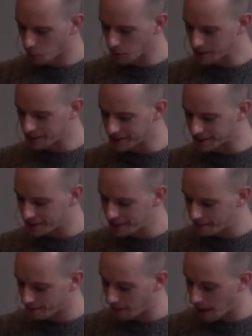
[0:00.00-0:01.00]
was
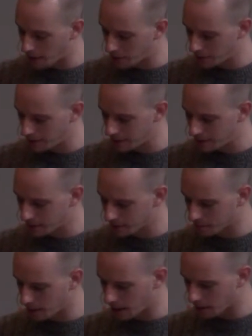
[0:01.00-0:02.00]
deceit found in
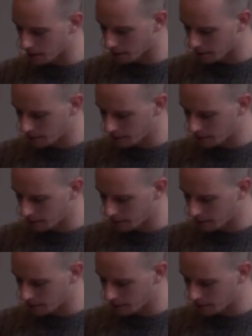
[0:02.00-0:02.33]
his mouth.